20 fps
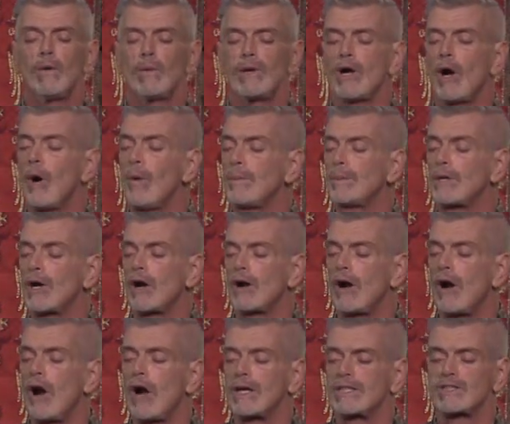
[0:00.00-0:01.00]
we open
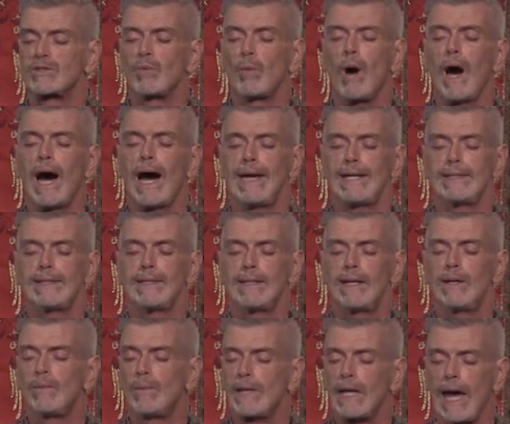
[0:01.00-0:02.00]
our hearts wide,
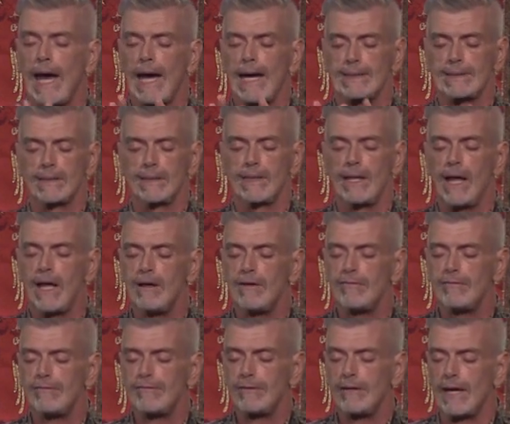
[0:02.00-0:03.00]
and we add
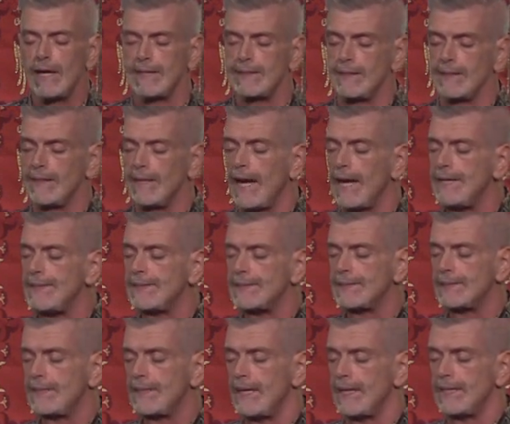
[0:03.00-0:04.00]
love and
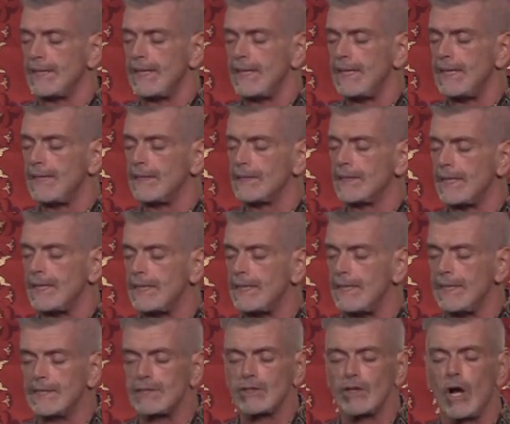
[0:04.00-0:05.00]
light and
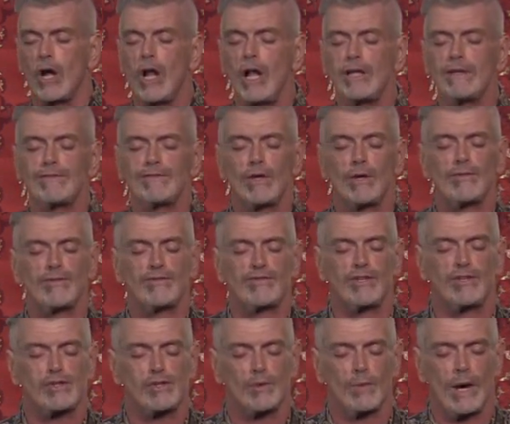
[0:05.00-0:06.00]
healing into all of those
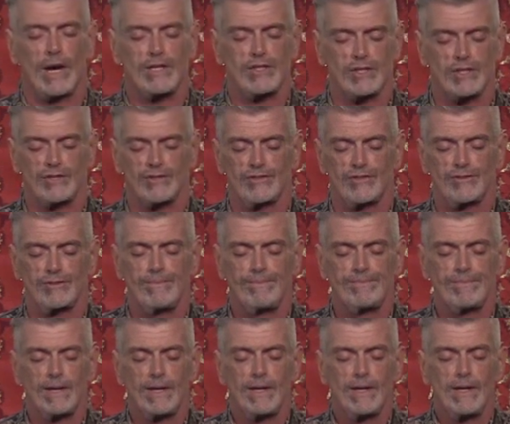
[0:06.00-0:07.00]
situations.
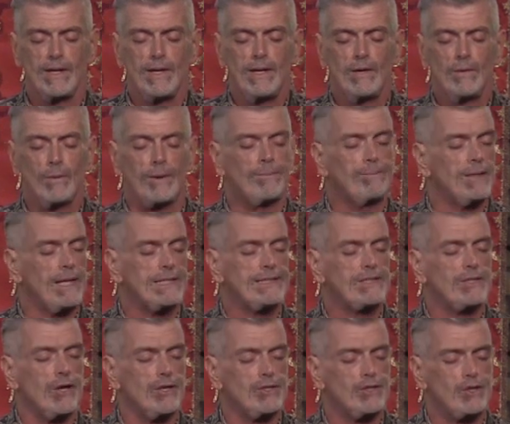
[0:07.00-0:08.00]
We
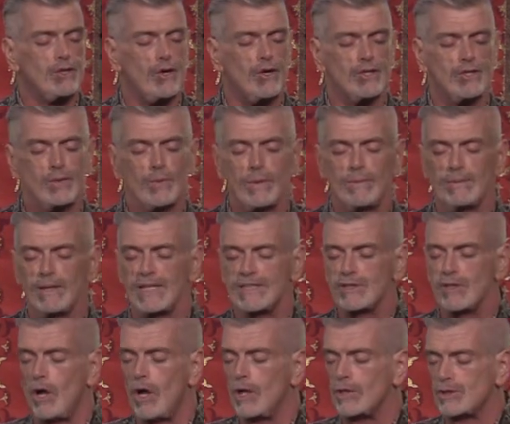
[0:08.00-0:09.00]
bless our church. We
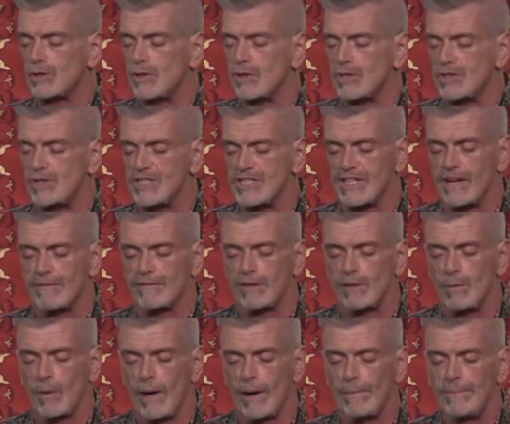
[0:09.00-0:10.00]
bless all churches
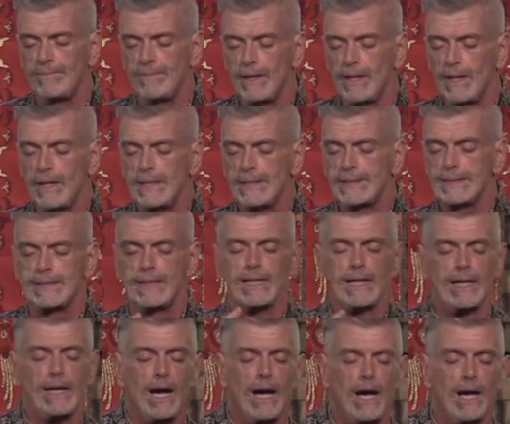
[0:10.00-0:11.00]
everywhere.
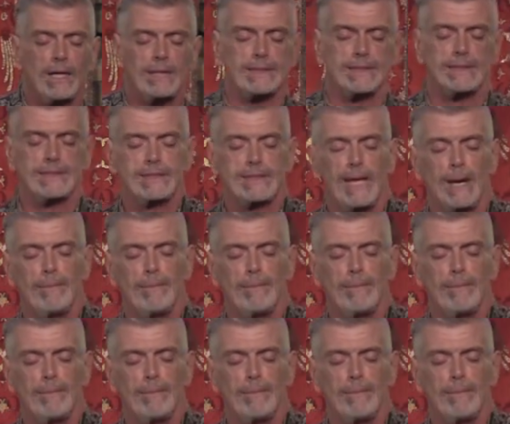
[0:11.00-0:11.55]
Synagogues and